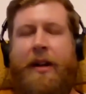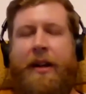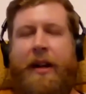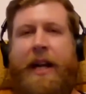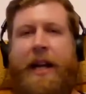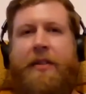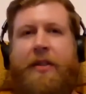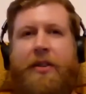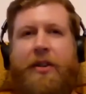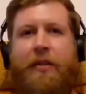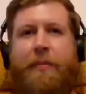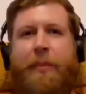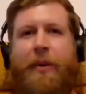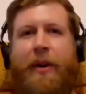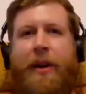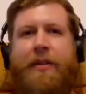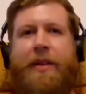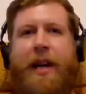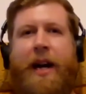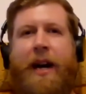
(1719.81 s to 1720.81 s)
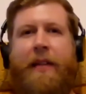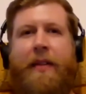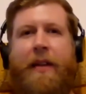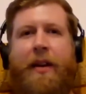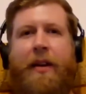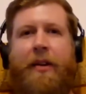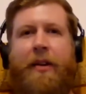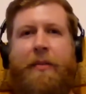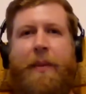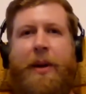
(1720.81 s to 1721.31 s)
lisa just points out
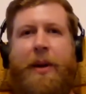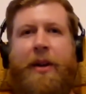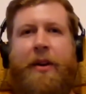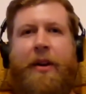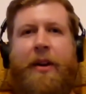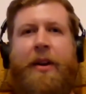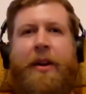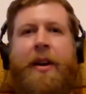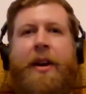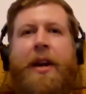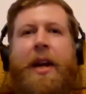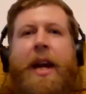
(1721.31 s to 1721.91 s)
that look you know